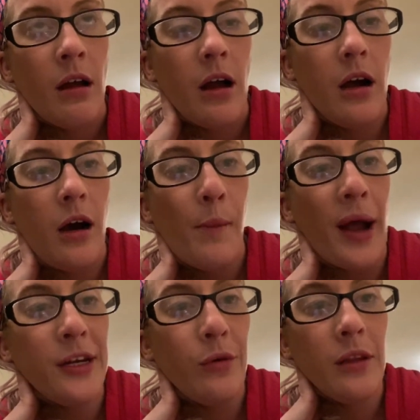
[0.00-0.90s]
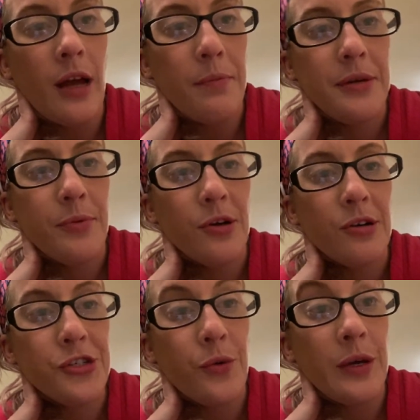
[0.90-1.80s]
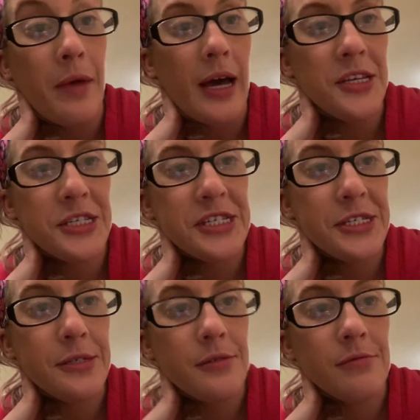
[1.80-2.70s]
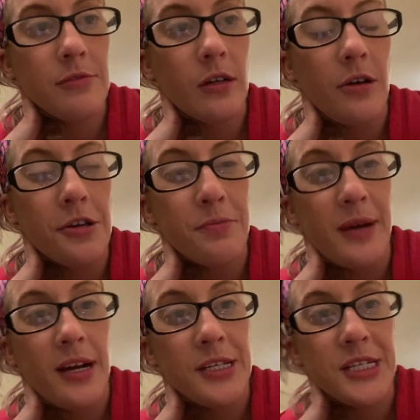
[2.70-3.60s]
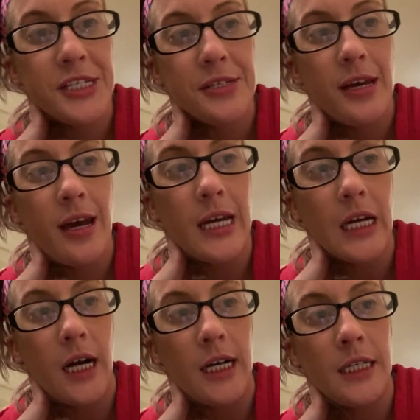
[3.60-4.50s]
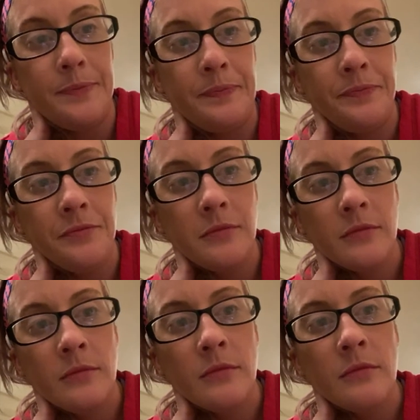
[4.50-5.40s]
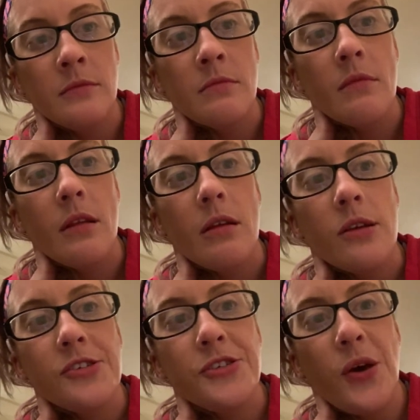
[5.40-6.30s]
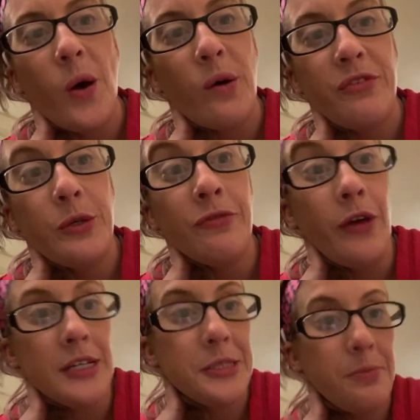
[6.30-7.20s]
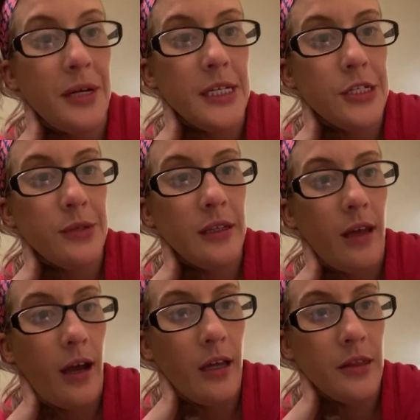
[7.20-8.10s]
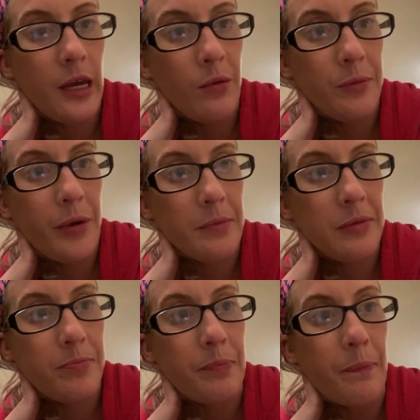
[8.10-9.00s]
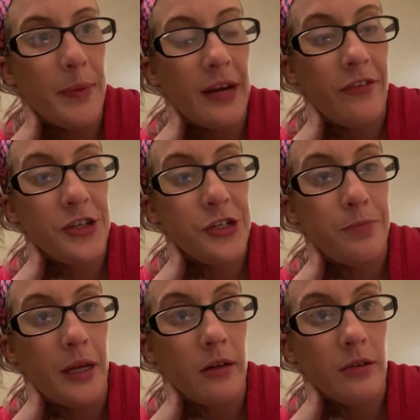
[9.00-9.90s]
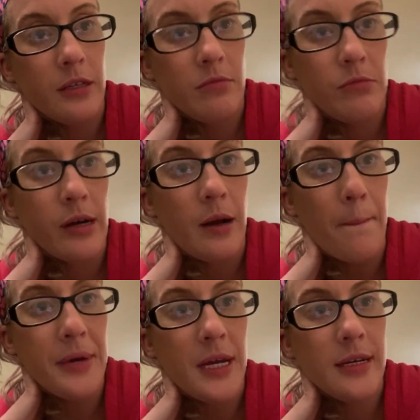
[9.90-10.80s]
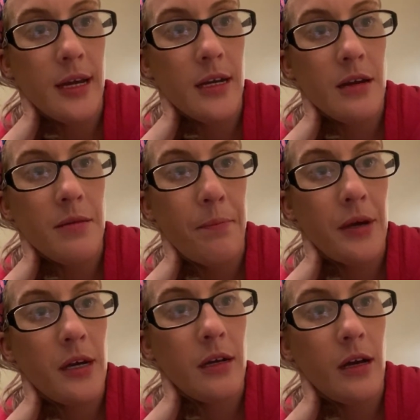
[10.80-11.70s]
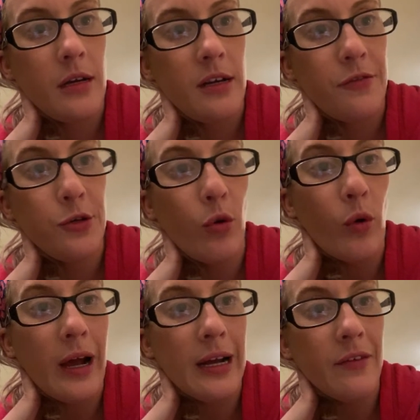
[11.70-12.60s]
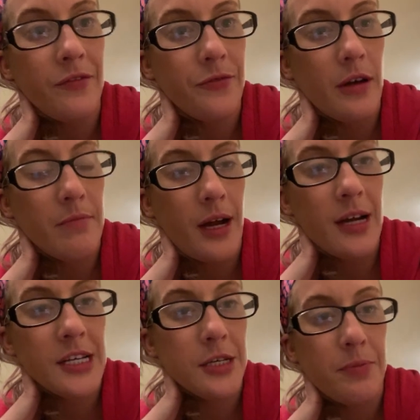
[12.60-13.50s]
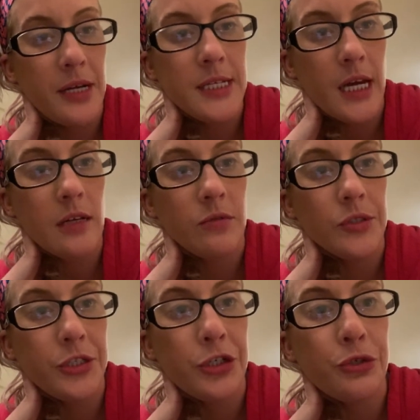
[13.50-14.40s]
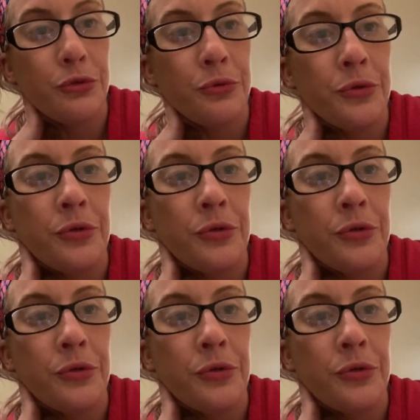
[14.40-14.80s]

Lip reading: I know a lot of people are sewing masks, cloth masks, and so if you can find somebody doing that, that would probably benefit you better than wearing a bandana. But if you don't have a mask, a bandana will do.